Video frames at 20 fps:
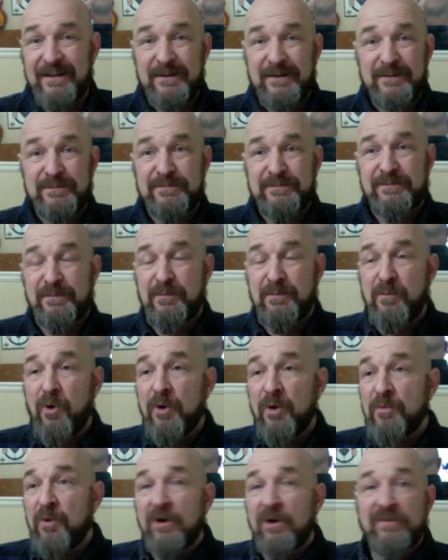more and
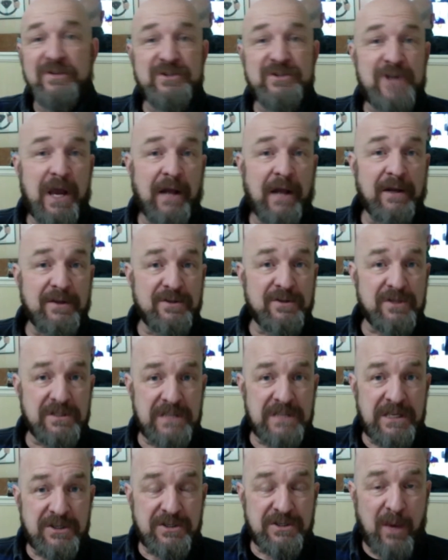more of a challenge as
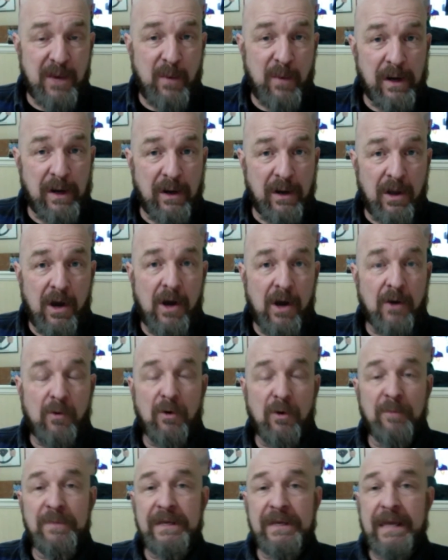each day went along, or it
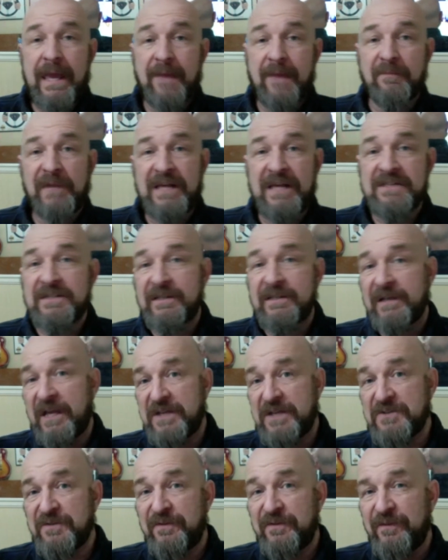became less and less
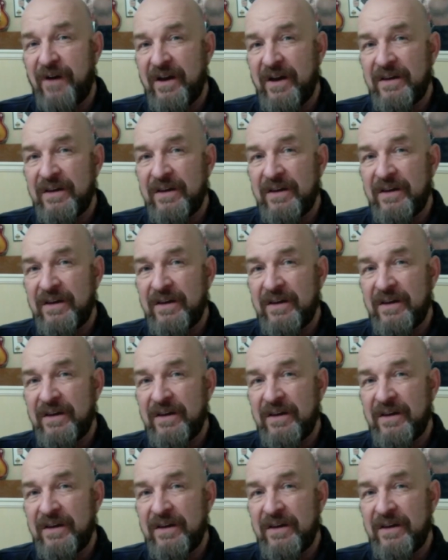fun.